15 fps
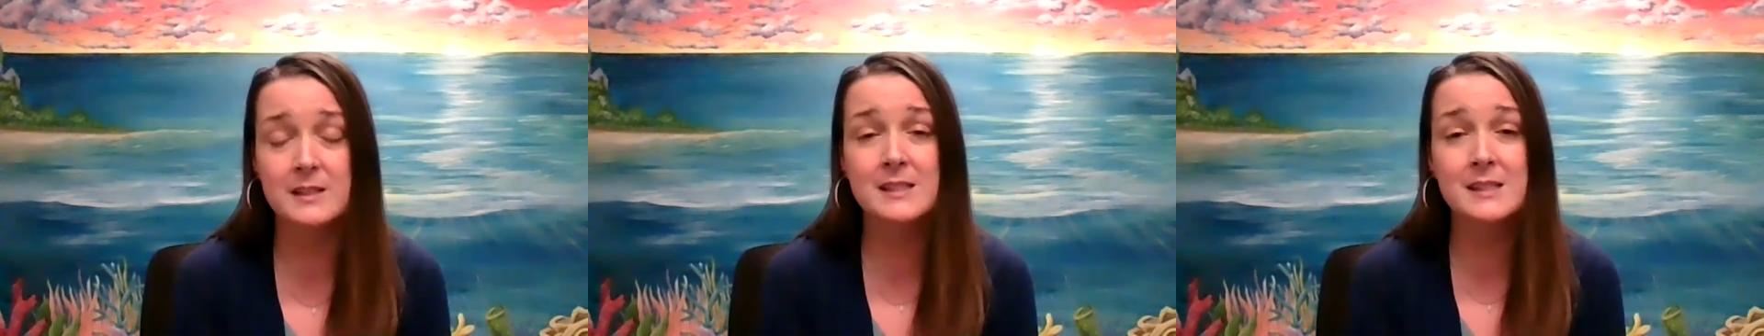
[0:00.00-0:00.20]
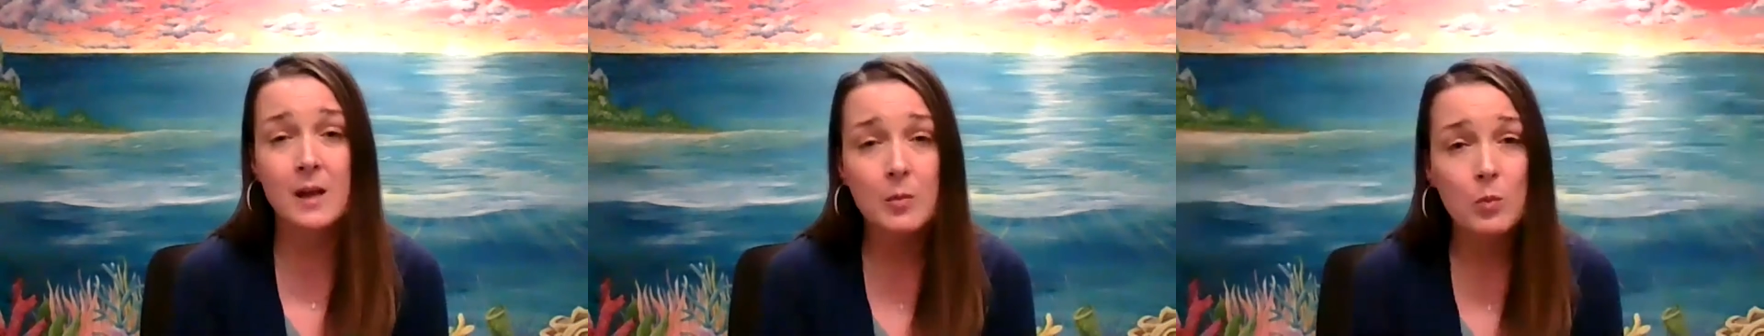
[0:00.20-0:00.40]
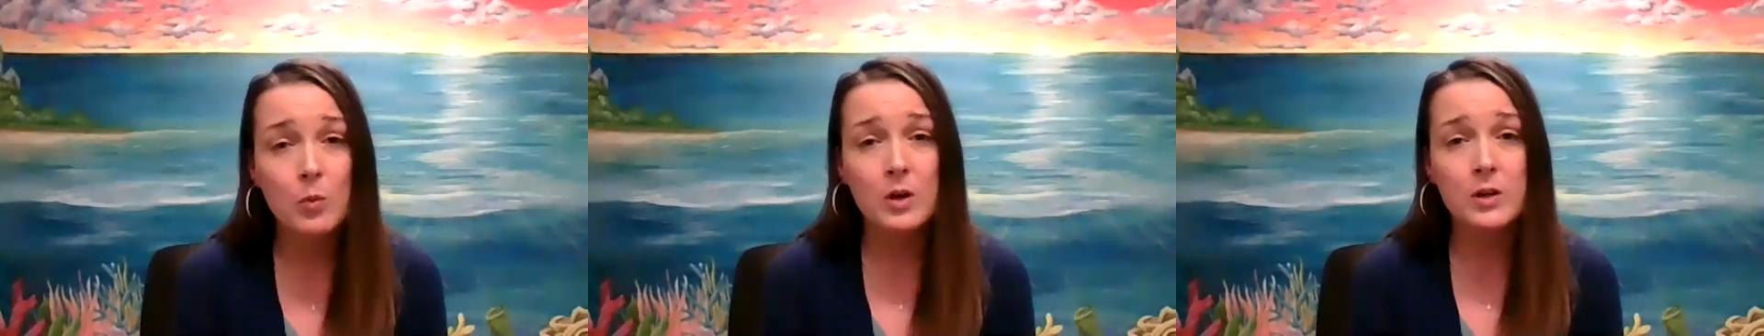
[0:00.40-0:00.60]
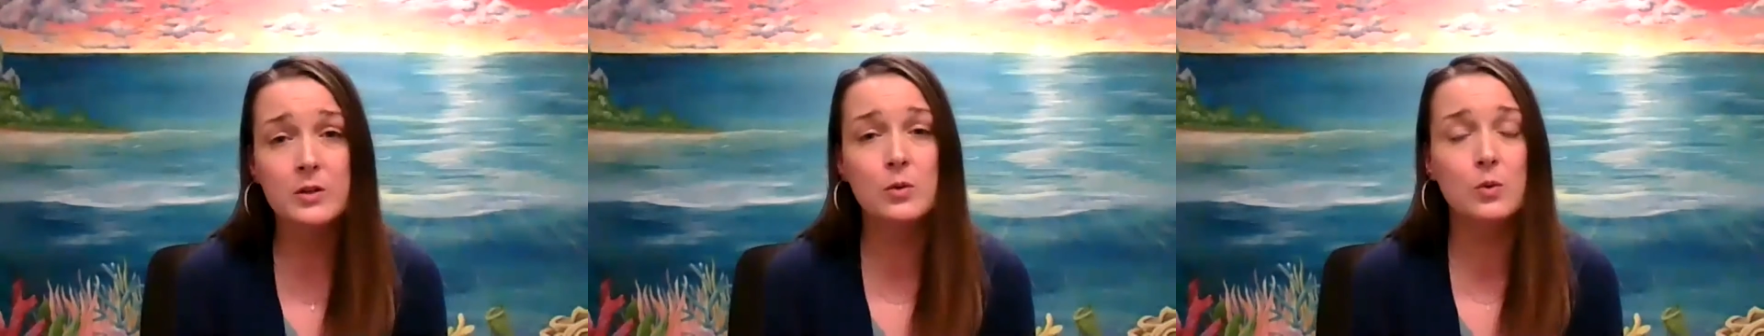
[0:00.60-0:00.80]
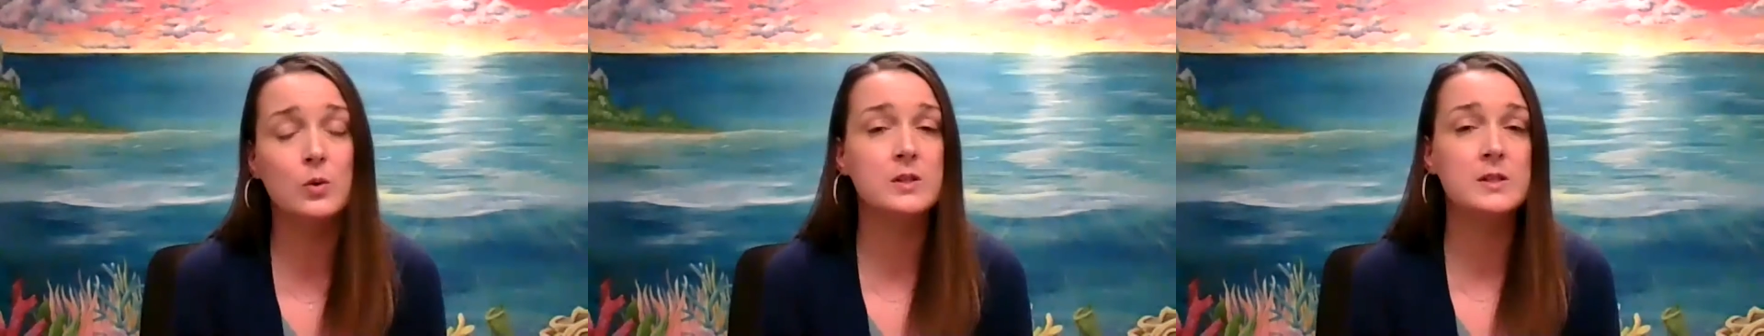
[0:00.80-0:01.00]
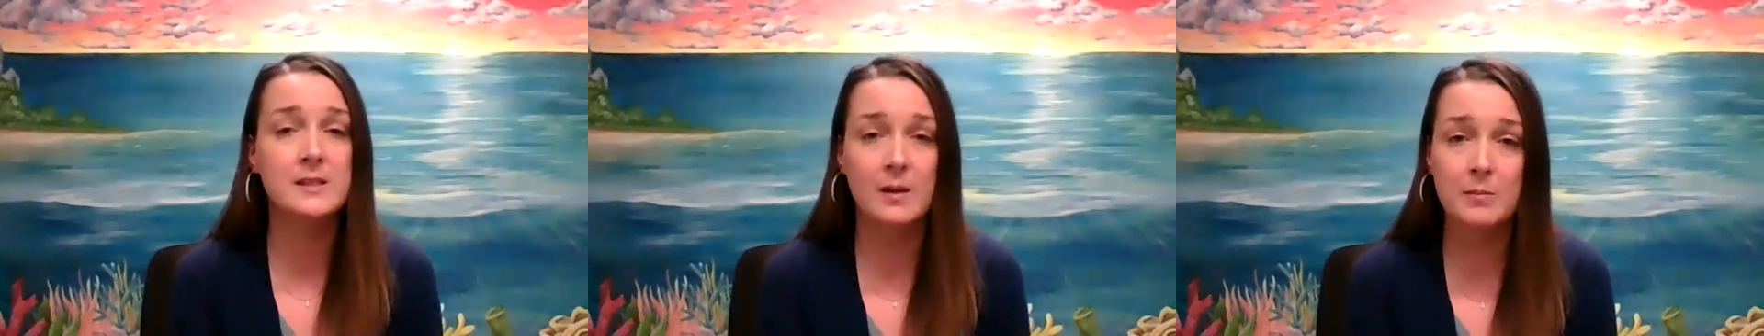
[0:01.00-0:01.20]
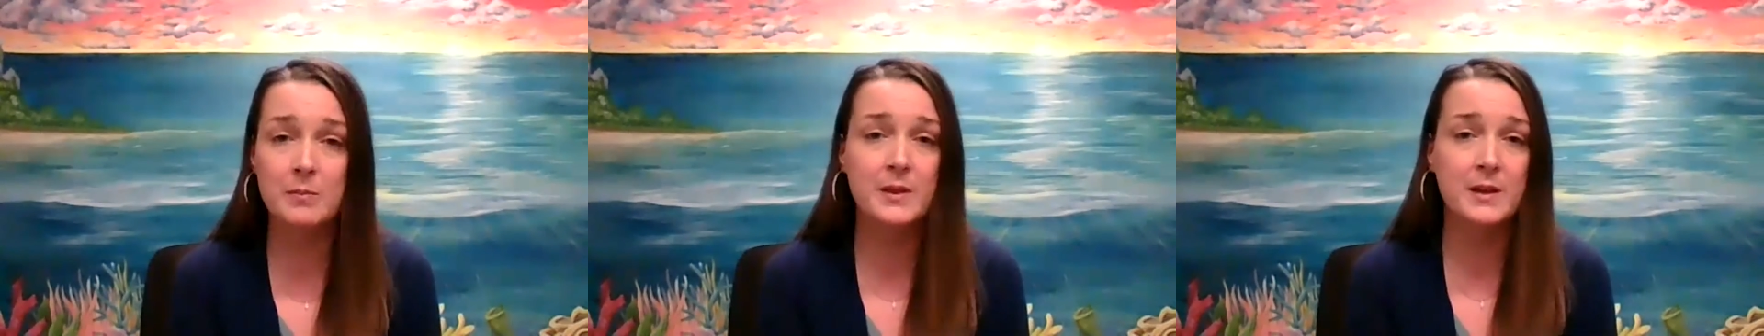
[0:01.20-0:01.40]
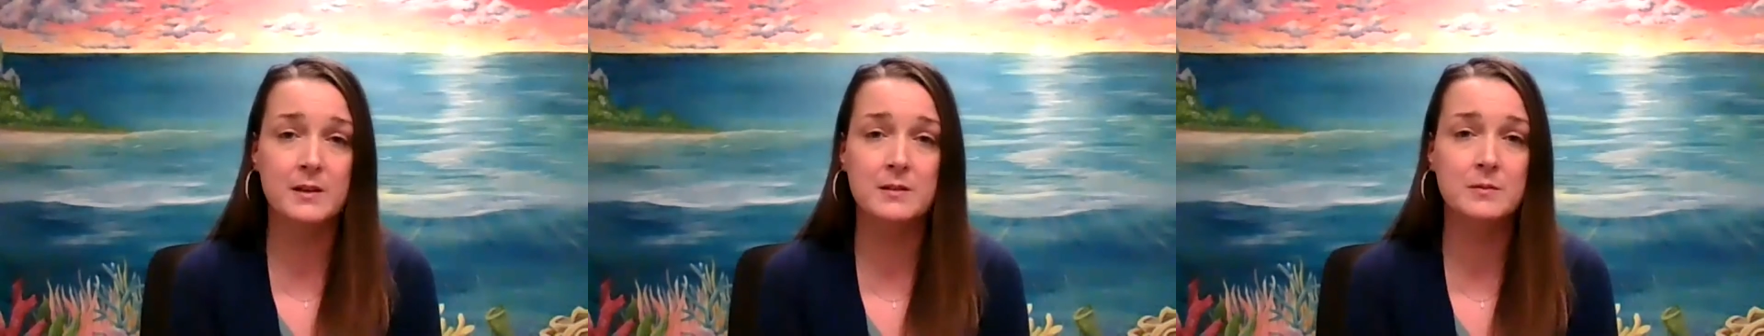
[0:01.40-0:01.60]
someone or
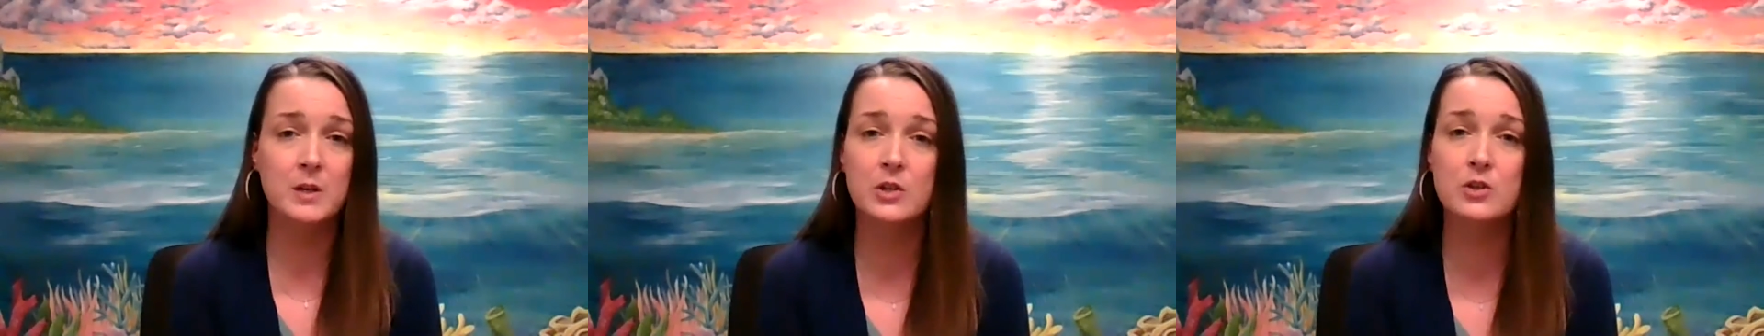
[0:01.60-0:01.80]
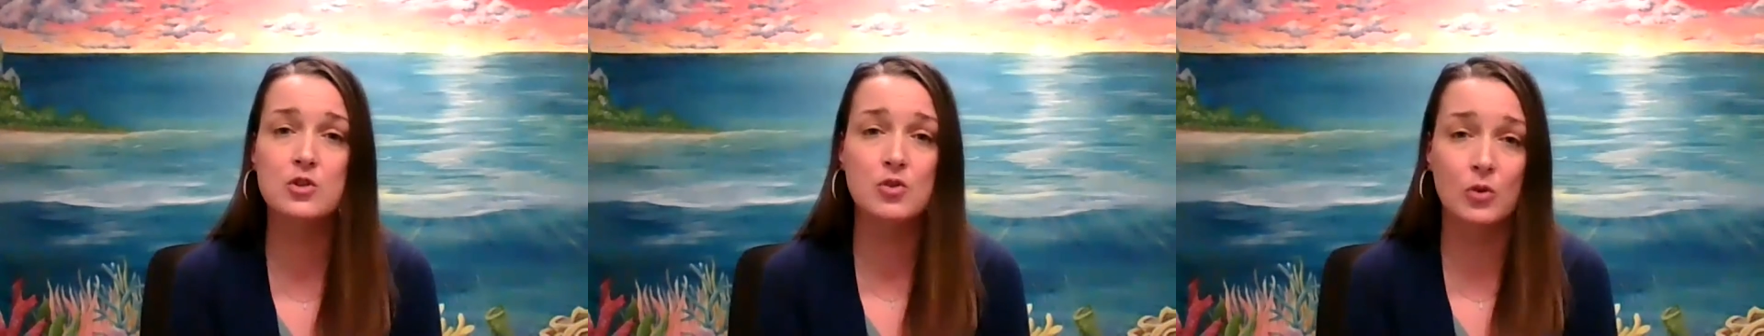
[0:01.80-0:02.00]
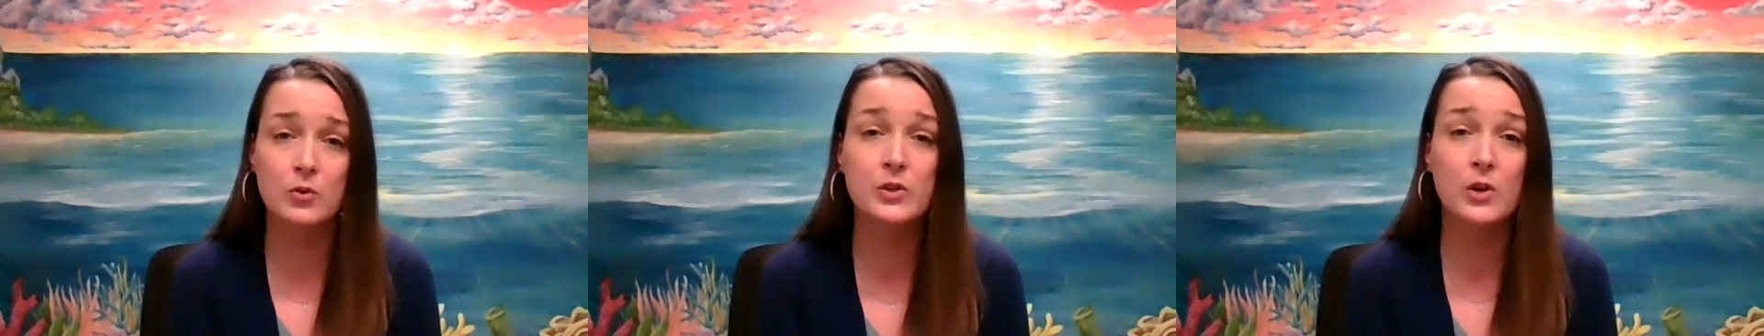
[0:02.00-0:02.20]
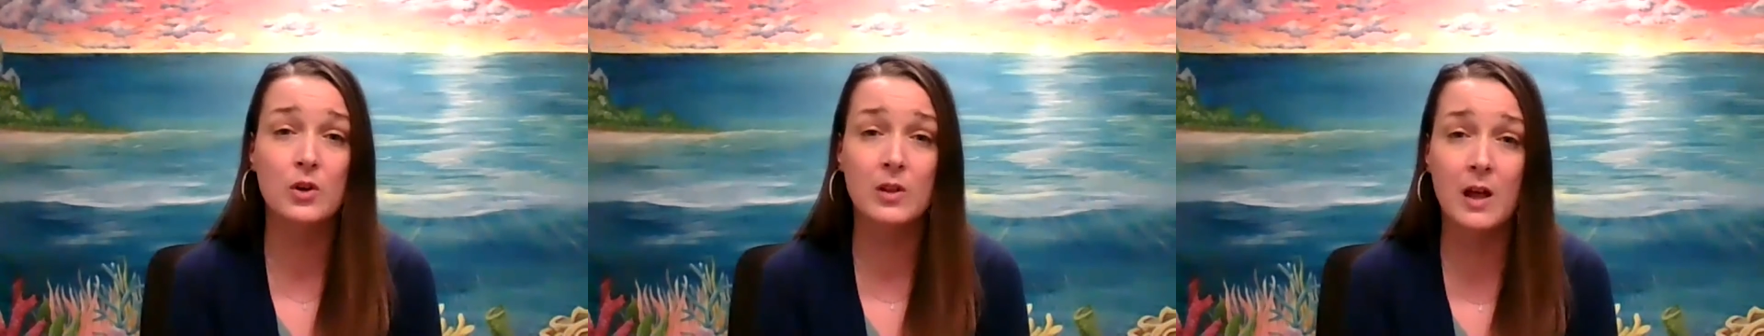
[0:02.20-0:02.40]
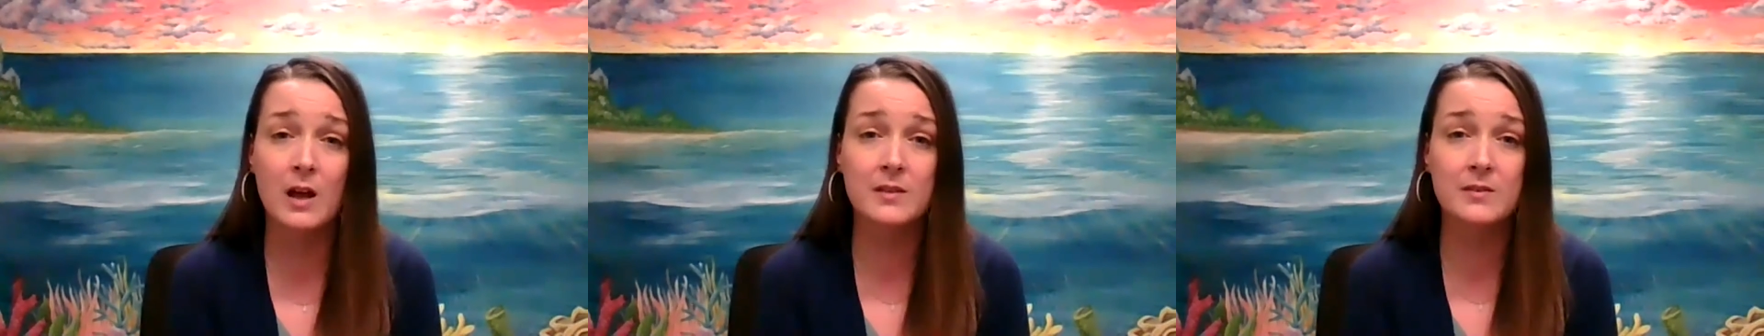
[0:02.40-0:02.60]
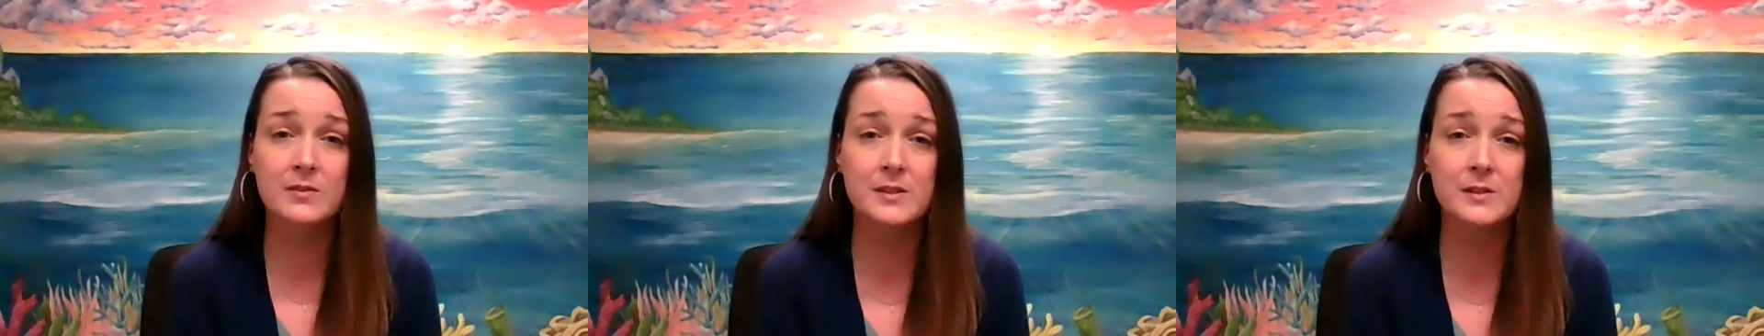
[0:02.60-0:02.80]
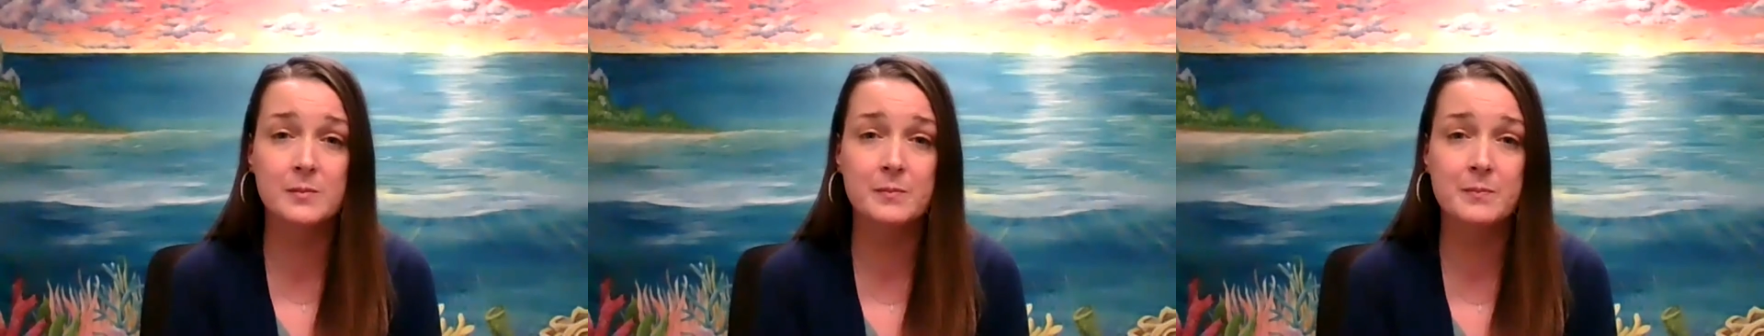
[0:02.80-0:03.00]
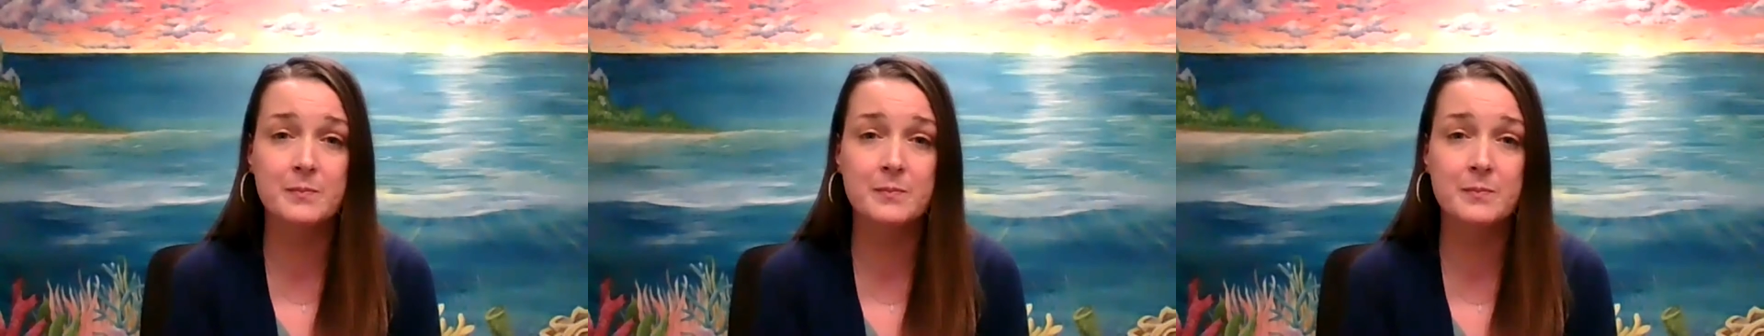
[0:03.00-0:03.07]
something controls our lives.